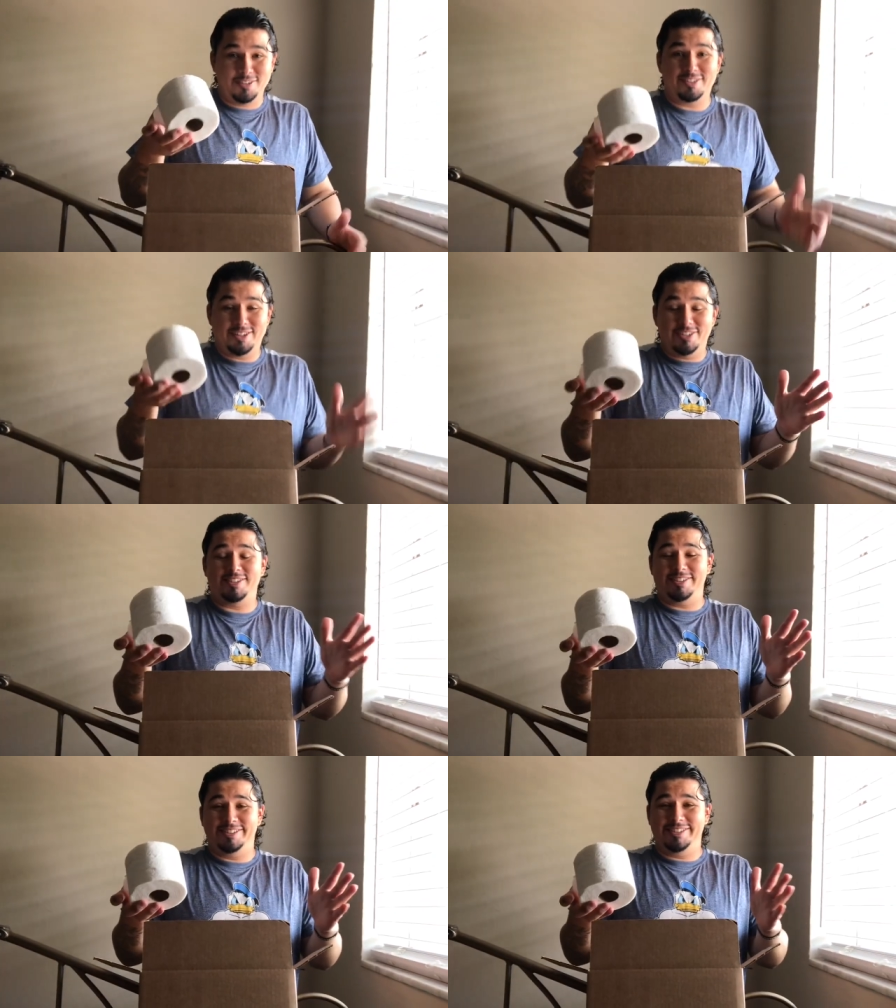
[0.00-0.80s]

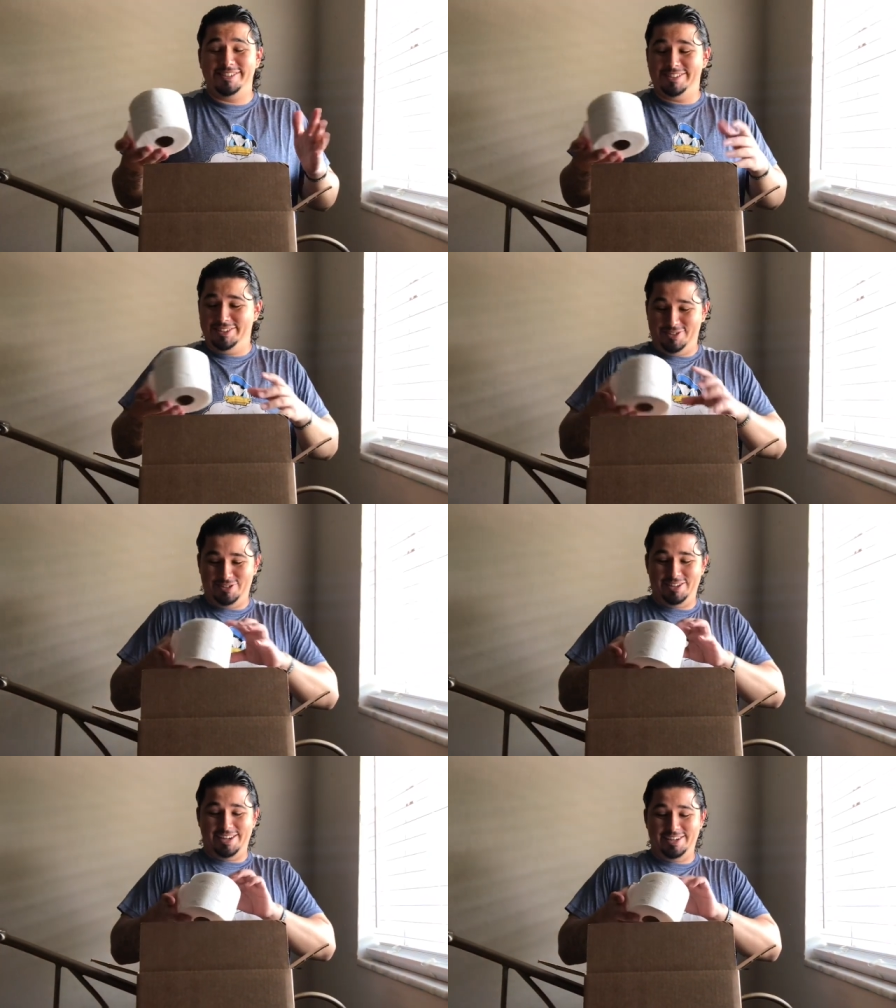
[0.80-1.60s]
Seriously.
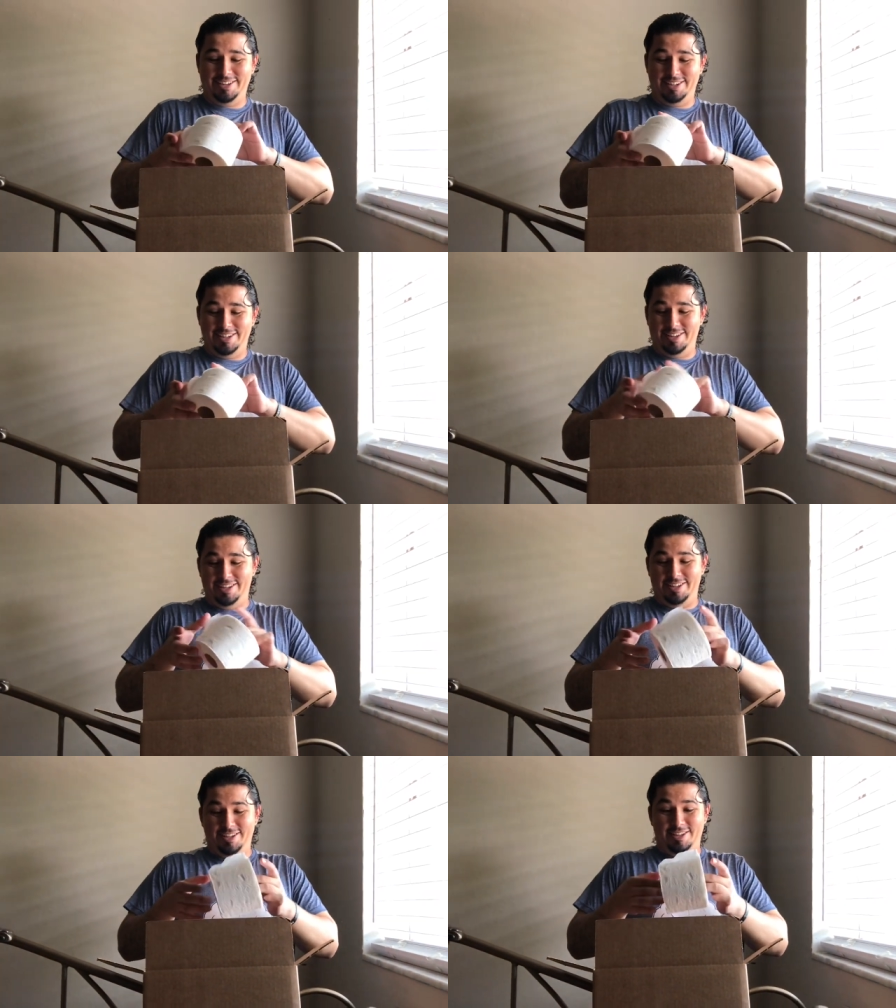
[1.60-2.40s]
Okay?
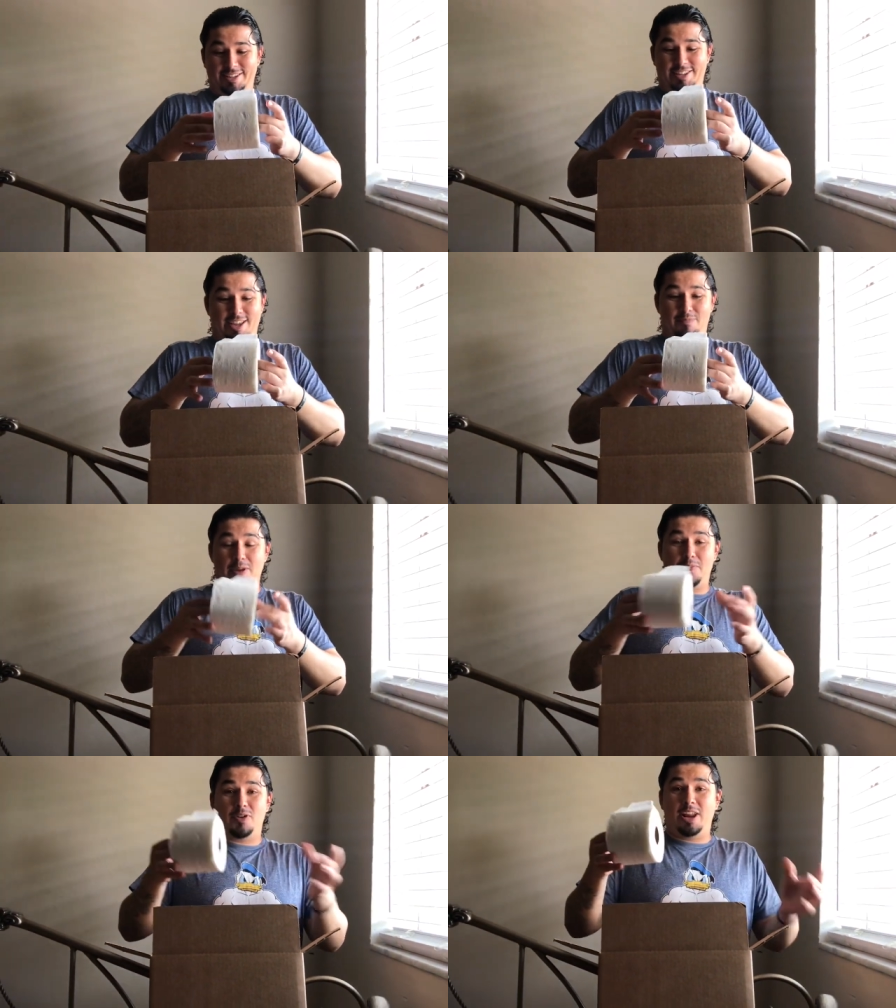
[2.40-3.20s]
And
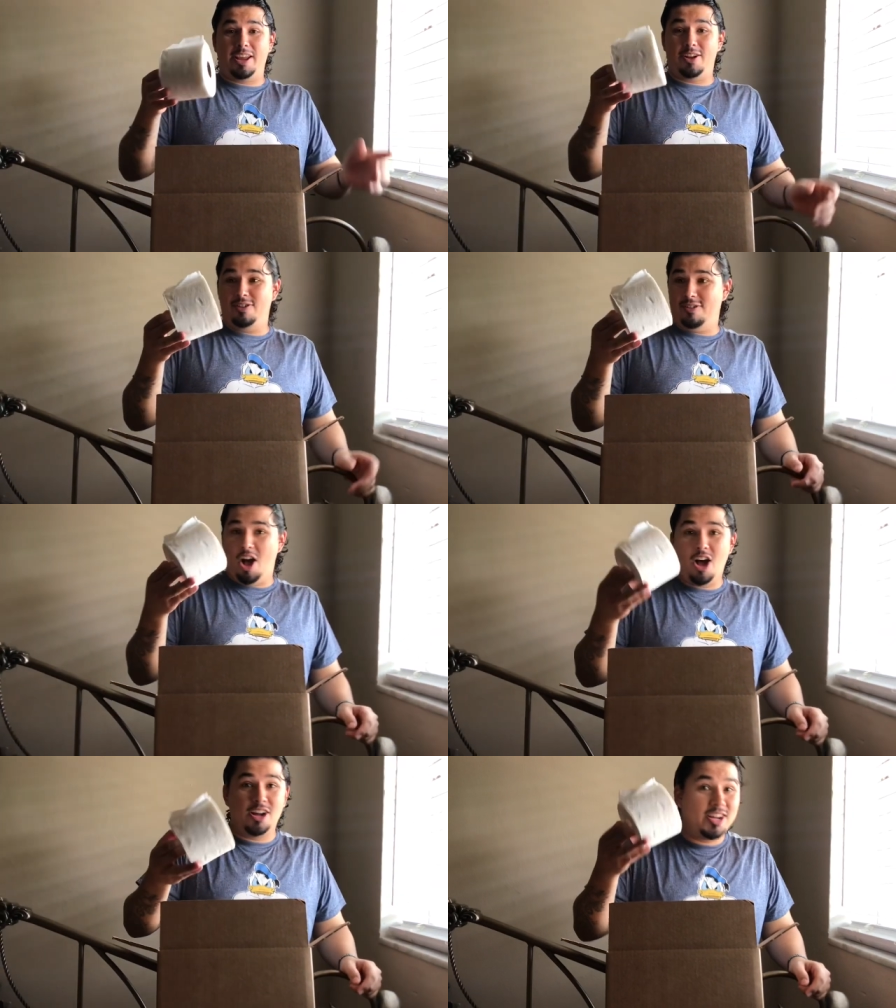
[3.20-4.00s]
people are like
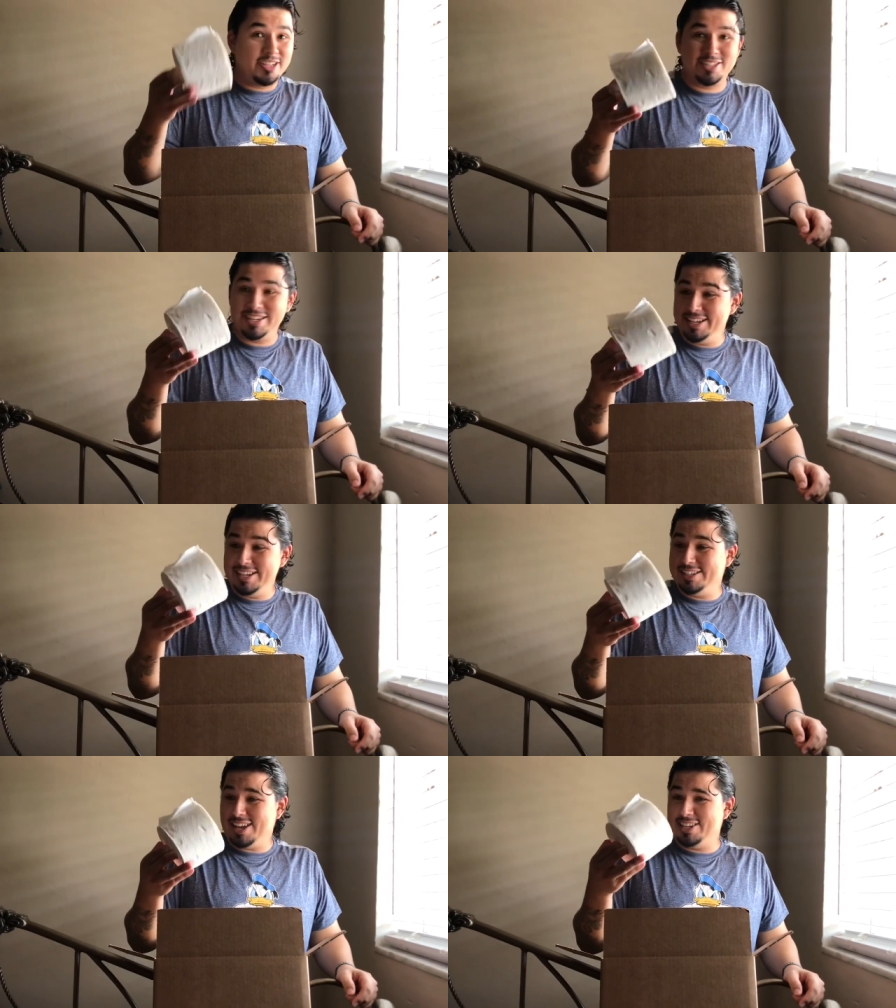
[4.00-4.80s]
hunting
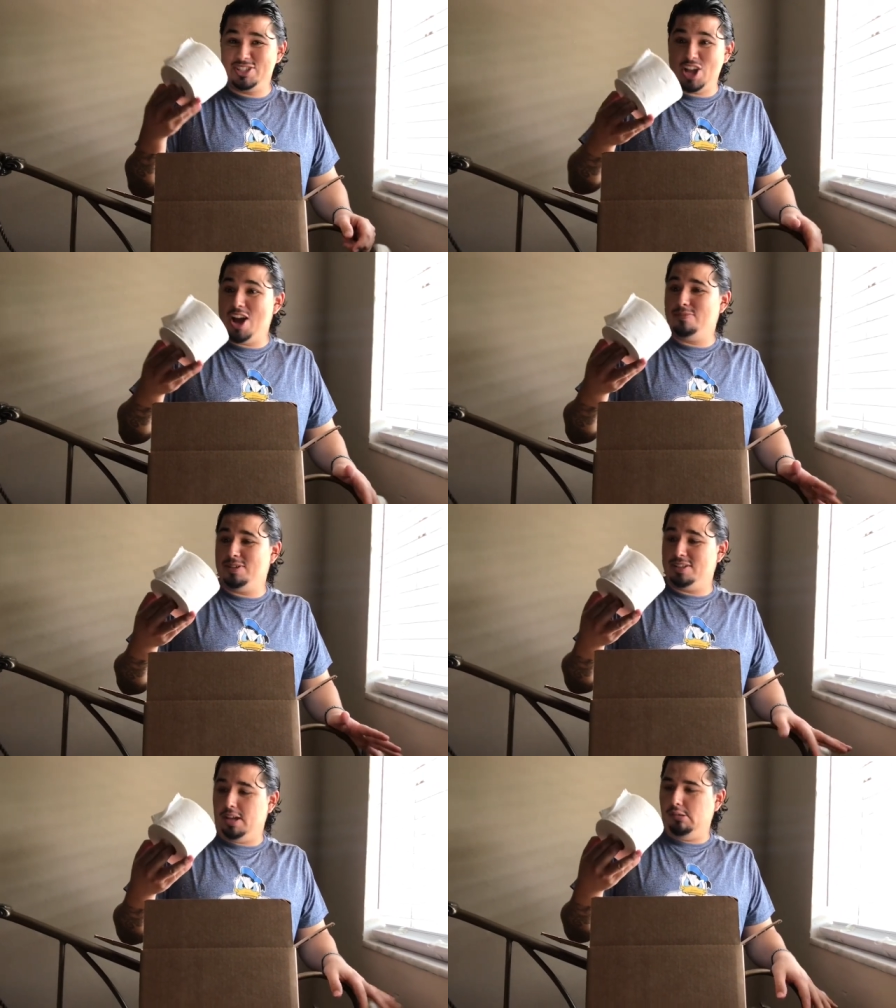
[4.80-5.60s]
these like
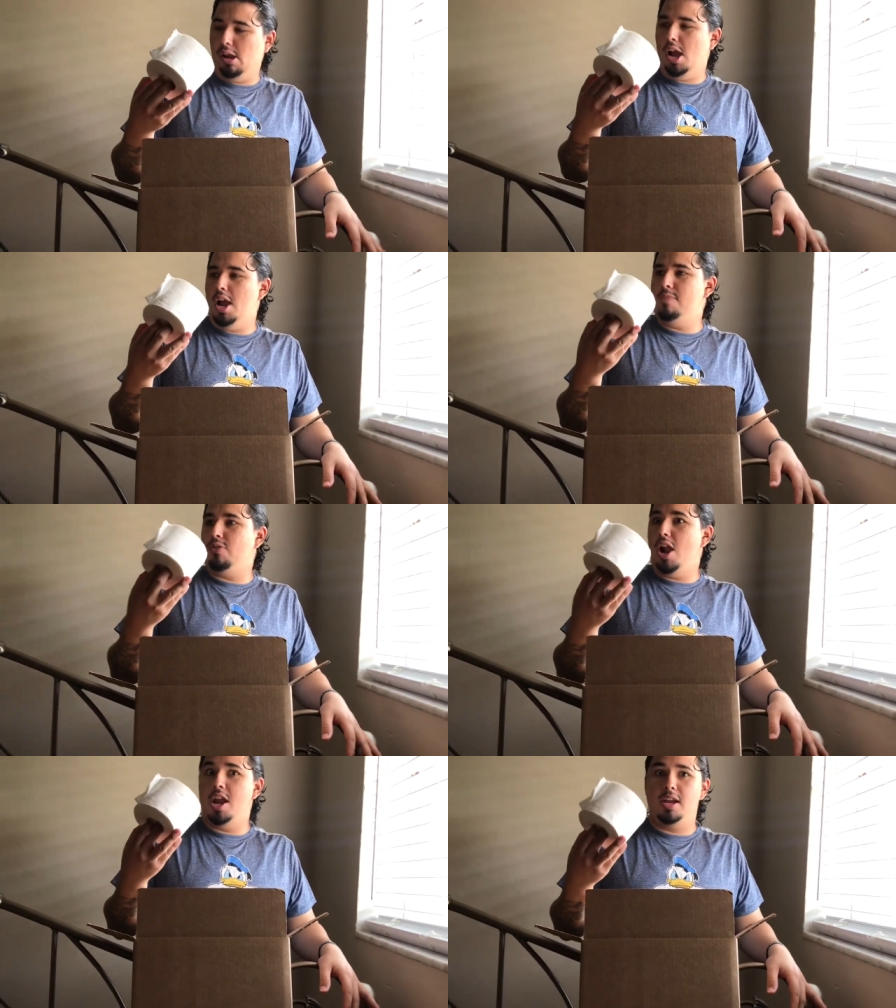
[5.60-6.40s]
zombies. Like,
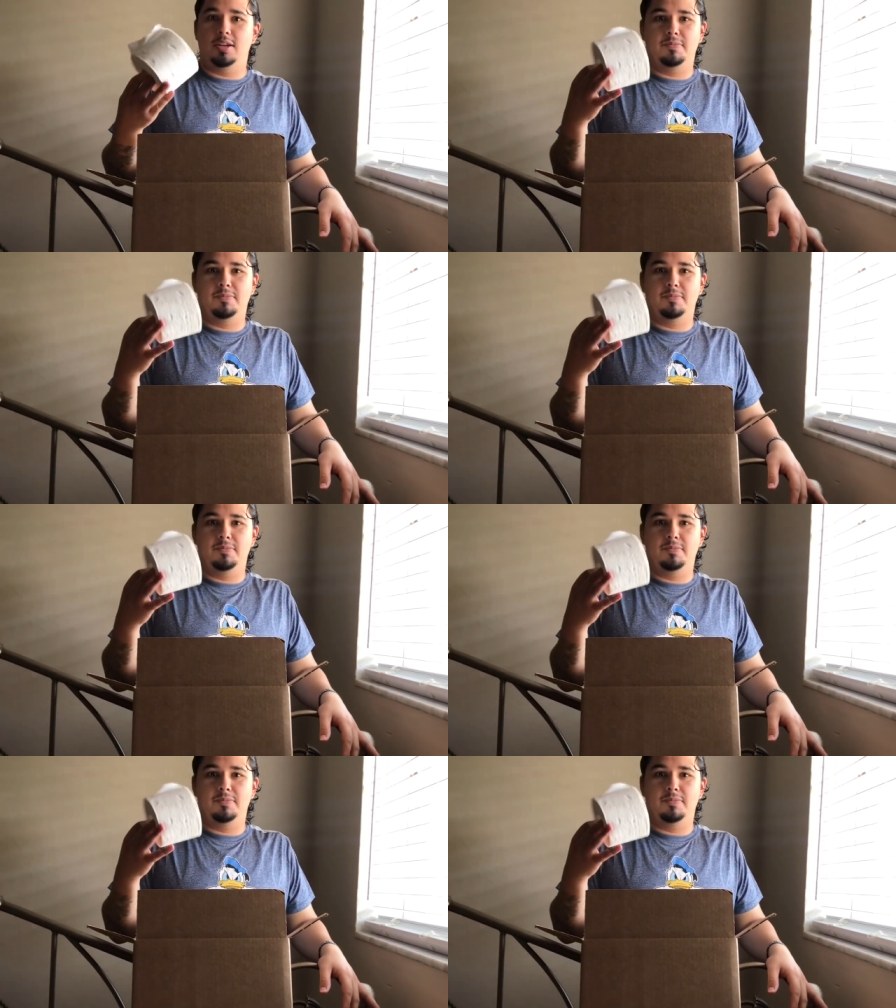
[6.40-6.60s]
brain.